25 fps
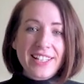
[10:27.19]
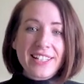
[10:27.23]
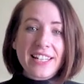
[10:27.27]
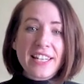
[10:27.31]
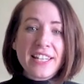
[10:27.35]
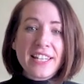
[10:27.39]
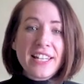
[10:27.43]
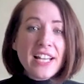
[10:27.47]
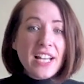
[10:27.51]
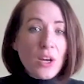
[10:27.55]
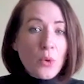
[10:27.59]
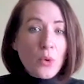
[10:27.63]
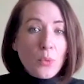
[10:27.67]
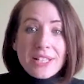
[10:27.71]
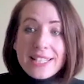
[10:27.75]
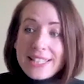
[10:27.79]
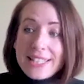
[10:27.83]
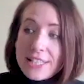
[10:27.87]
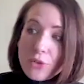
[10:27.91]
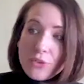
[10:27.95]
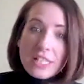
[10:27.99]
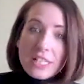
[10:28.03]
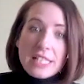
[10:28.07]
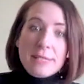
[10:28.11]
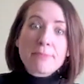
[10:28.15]
and we see
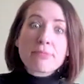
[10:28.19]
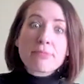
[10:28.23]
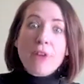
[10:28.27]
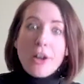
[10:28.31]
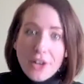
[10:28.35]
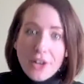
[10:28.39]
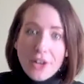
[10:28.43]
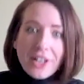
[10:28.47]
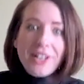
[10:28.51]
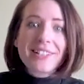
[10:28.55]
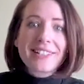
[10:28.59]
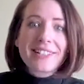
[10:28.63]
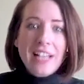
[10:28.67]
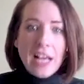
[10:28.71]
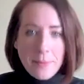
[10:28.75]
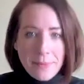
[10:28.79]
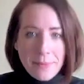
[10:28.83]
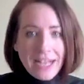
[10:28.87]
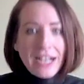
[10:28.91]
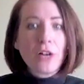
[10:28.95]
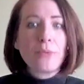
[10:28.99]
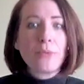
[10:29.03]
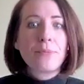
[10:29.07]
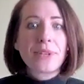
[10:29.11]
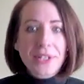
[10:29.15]
all these products come
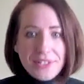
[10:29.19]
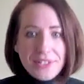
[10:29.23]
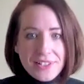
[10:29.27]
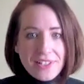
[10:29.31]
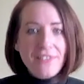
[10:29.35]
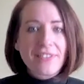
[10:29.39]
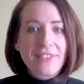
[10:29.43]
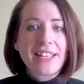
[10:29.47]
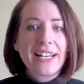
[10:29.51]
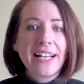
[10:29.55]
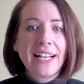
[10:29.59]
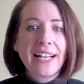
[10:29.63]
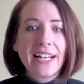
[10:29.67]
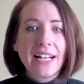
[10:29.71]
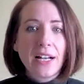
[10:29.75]
out because of that,